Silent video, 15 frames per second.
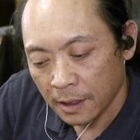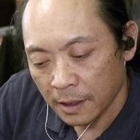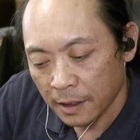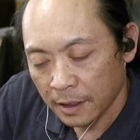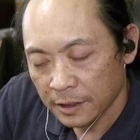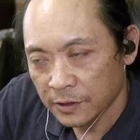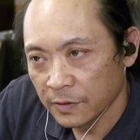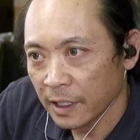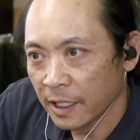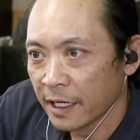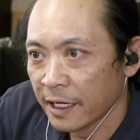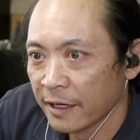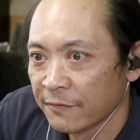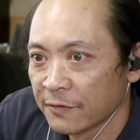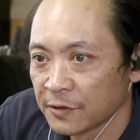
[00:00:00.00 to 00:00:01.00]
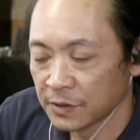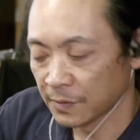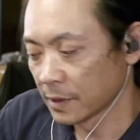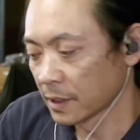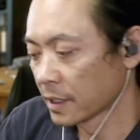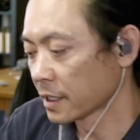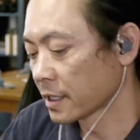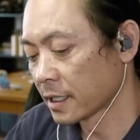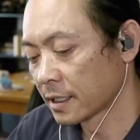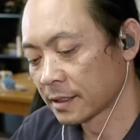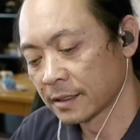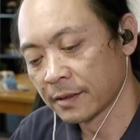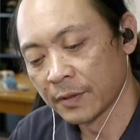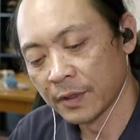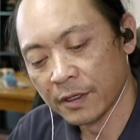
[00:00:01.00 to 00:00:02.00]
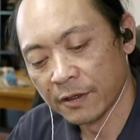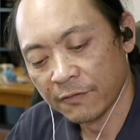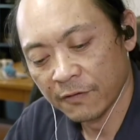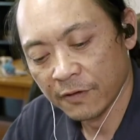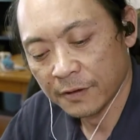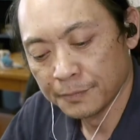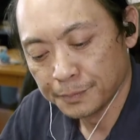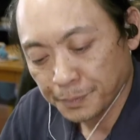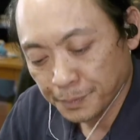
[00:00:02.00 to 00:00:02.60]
do it live or something like that. That'd be kind of fun.